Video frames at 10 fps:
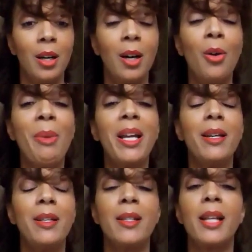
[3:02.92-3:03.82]
Oh my
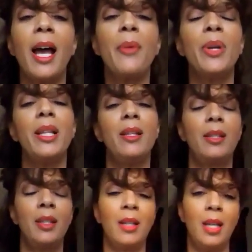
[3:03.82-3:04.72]
goodness, I read this
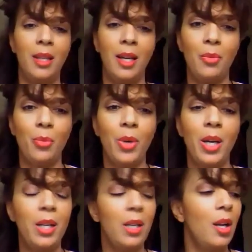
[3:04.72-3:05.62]
and I thought,
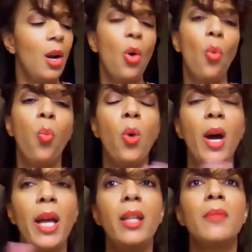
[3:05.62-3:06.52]
what?
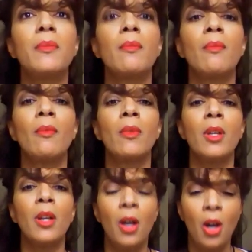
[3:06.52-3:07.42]
What?
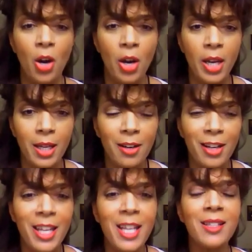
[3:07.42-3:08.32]
Her,
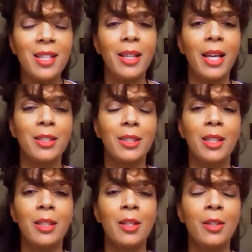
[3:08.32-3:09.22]
her intellect,
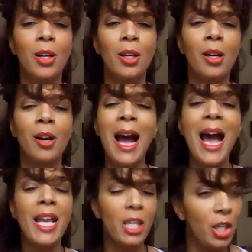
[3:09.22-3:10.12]
the, her, her
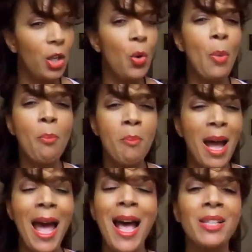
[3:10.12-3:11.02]

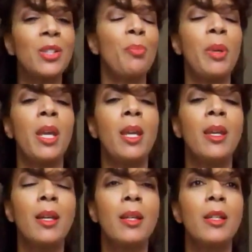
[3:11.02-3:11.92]
IQ has to be
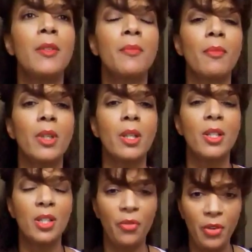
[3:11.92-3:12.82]

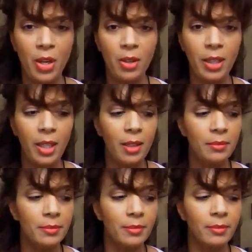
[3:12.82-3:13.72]

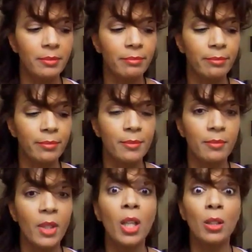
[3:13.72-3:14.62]
severely
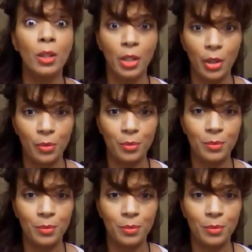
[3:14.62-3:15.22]
low.